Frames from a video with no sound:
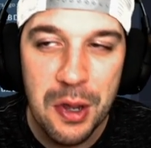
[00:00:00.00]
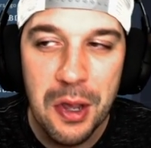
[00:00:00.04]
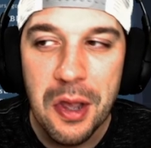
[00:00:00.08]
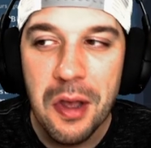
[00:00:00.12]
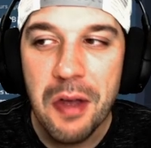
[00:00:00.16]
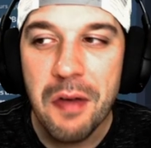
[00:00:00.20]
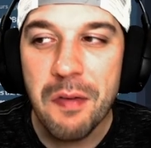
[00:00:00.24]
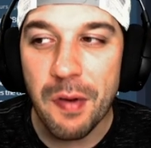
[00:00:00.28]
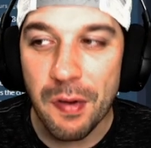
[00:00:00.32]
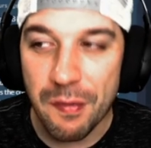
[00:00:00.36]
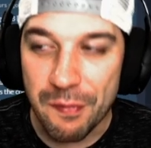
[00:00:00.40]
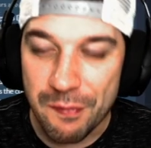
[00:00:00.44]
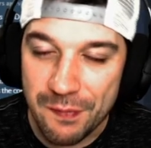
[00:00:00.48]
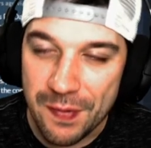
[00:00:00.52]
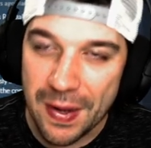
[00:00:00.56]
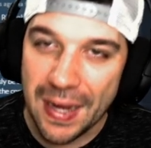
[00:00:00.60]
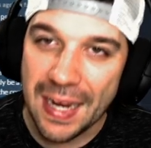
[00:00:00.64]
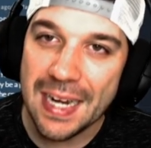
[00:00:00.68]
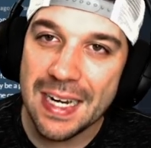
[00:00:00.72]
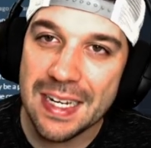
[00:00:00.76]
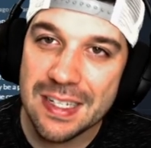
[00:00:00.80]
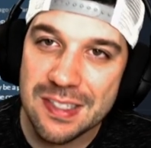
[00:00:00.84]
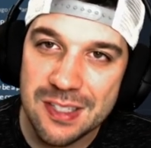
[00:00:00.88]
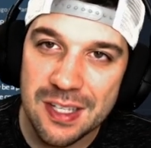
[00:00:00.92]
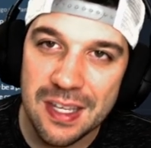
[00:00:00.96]
for
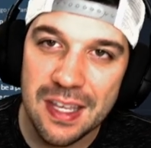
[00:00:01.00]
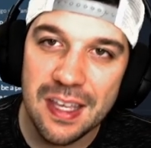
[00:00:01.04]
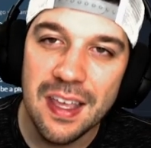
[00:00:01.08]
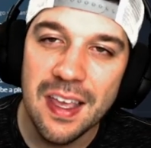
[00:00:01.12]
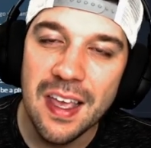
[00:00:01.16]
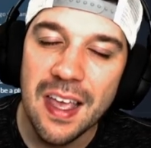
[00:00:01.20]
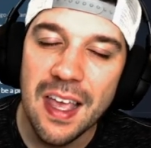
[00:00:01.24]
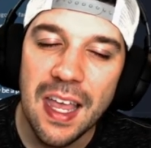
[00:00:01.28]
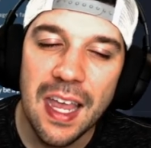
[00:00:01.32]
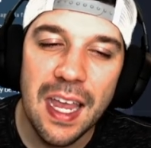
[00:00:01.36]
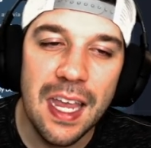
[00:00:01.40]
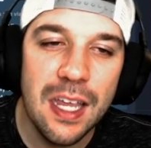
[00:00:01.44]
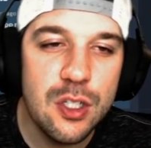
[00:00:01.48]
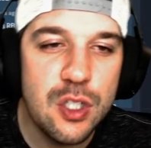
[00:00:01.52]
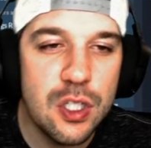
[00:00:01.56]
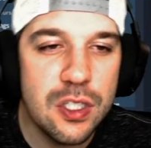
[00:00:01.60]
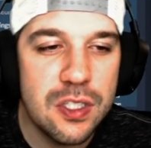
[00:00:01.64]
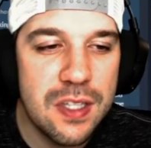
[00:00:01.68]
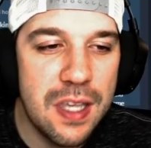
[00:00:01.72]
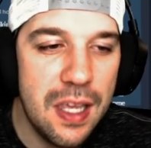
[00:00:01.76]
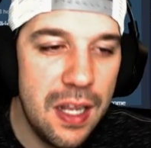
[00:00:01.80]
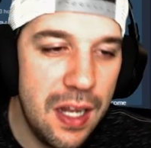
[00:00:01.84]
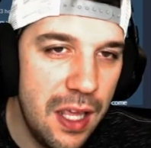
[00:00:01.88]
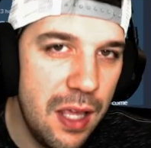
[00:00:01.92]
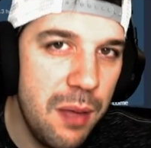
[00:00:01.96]
fantasy and just
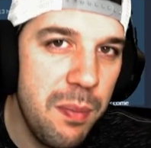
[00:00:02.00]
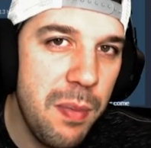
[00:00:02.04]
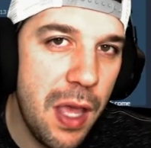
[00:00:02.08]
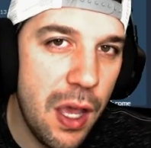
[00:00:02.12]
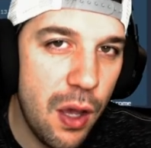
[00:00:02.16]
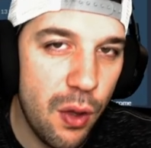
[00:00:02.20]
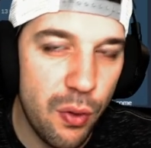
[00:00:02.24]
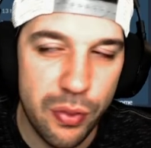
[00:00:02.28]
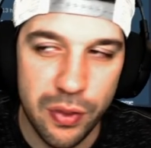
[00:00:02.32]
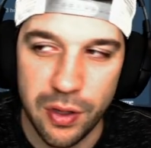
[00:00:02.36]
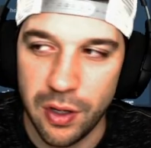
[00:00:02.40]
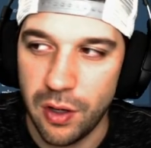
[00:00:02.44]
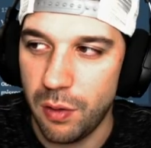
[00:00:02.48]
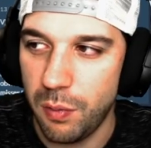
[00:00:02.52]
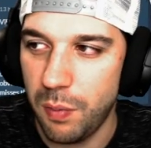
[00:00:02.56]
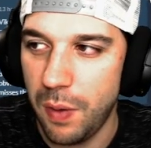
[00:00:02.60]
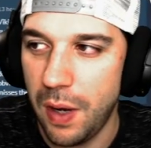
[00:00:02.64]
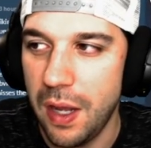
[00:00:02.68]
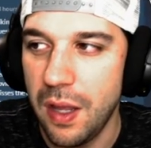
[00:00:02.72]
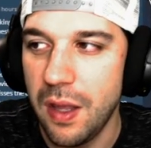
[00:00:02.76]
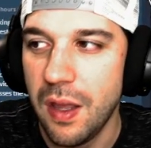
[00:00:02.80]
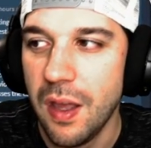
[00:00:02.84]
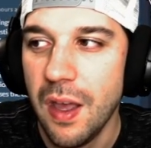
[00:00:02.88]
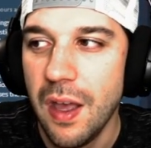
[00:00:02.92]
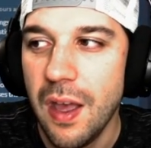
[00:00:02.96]
get him healthier, right?